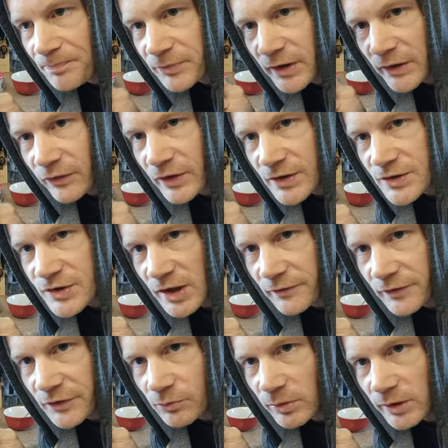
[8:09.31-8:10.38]
then this
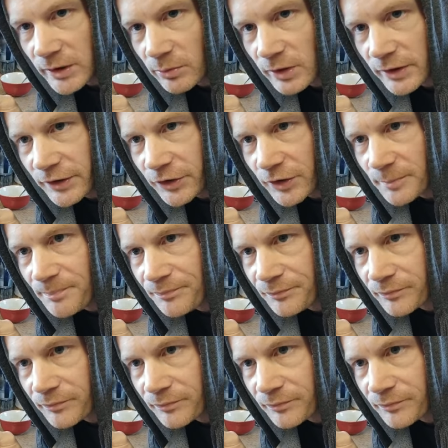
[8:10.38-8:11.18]
stuff is really, really good.